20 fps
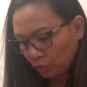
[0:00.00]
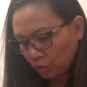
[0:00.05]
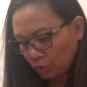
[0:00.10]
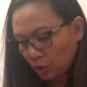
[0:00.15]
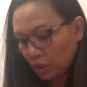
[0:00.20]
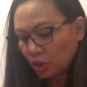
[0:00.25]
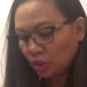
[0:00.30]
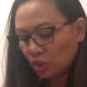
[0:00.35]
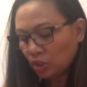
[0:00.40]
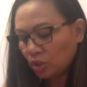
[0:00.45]

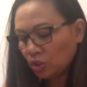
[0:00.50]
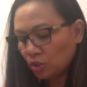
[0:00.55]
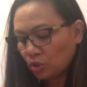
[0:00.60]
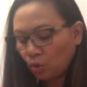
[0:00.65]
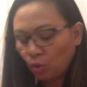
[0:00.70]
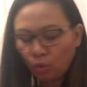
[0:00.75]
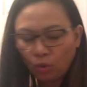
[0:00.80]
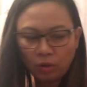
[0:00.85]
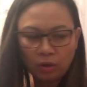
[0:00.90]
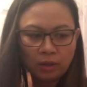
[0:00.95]
Touch and
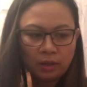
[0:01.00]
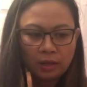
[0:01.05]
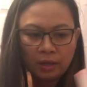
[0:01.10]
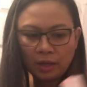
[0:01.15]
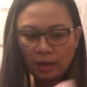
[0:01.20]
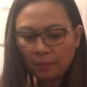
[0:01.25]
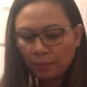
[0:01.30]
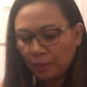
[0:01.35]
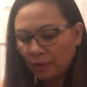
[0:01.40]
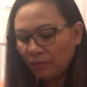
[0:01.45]
Soul.
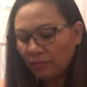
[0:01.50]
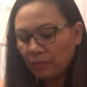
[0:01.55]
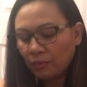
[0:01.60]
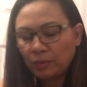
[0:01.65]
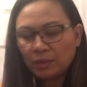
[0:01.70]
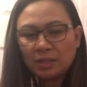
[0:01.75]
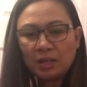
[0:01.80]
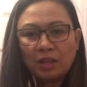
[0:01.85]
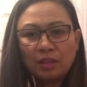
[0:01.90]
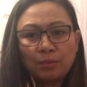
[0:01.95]
And I believe it
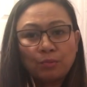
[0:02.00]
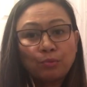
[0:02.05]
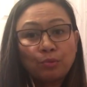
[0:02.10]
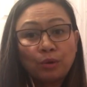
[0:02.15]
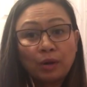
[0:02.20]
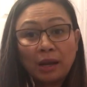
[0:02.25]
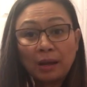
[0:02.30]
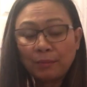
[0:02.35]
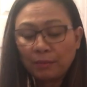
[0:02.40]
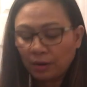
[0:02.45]
was another
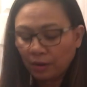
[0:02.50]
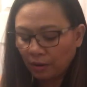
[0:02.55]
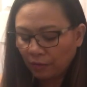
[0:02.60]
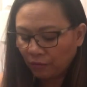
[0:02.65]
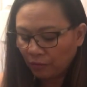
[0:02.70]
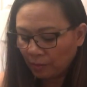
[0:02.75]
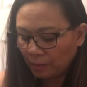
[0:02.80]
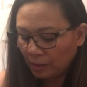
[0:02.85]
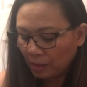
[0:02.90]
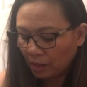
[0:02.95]
primer
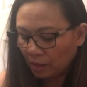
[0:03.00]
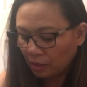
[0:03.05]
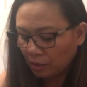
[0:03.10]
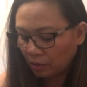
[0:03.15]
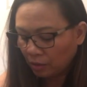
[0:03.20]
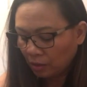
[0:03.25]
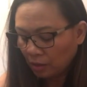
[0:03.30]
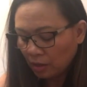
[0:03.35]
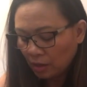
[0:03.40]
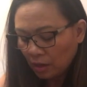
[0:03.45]
from
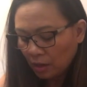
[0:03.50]
another